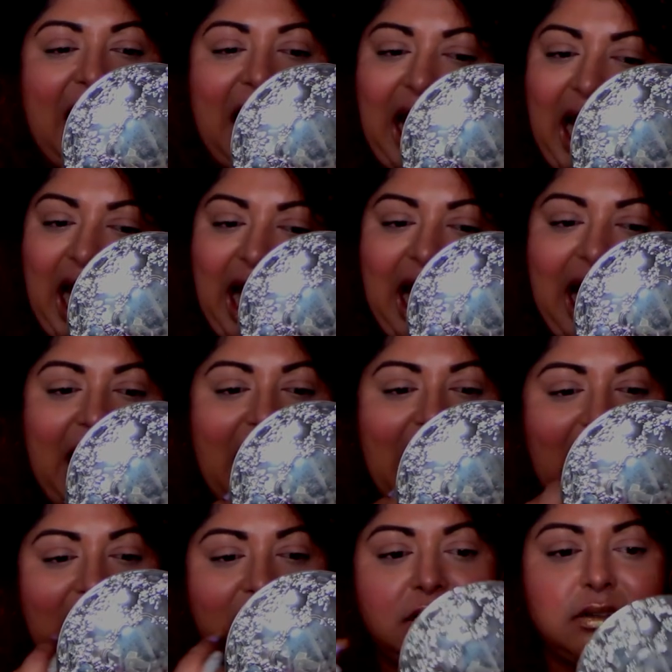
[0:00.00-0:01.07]

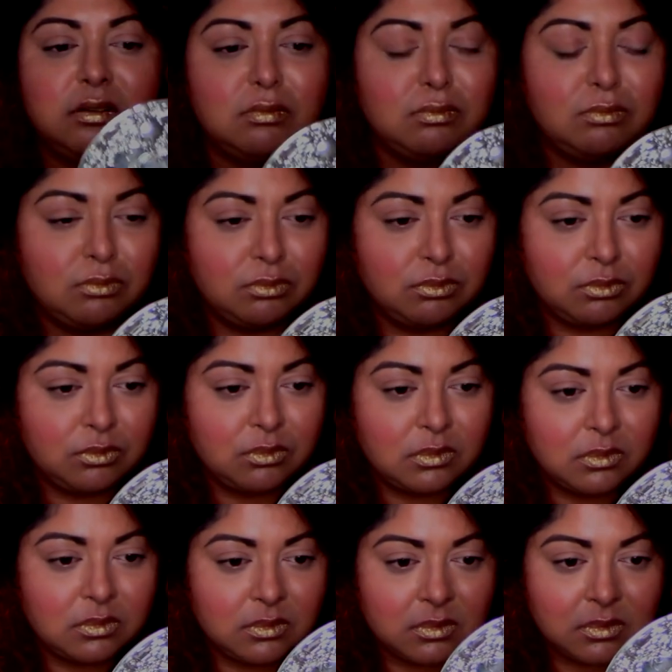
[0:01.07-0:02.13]

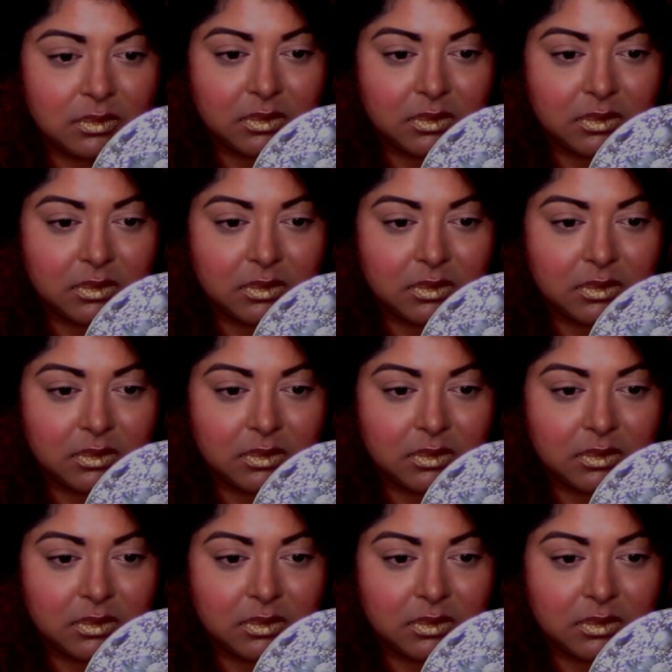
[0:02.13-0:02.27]
[no speech]